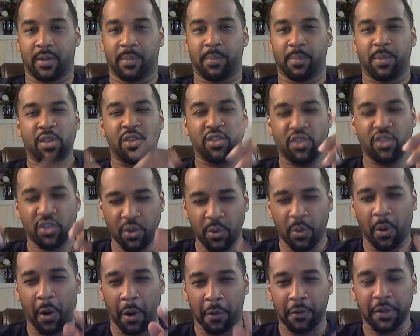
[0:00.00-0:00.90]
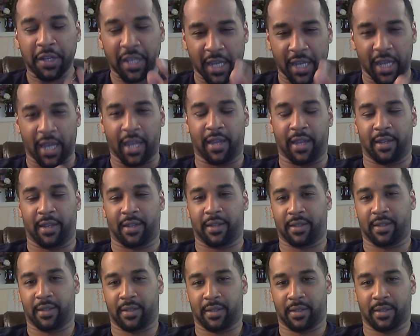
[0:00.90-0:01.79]
but you are a king.
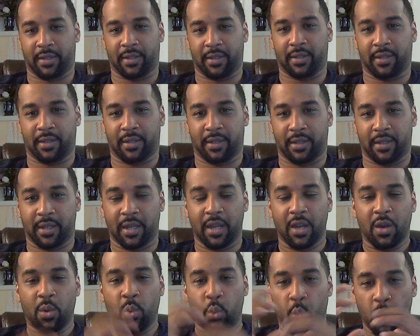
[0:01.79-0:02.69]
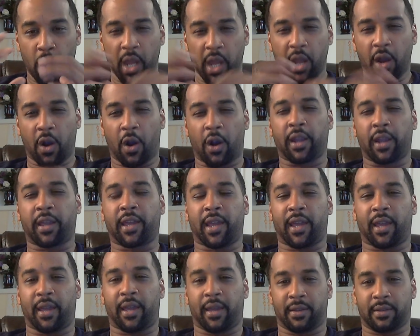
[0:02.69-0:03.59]
We are
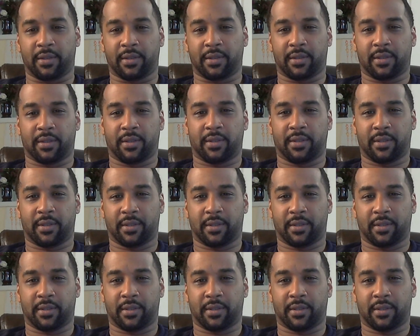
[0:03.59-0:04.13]
kings,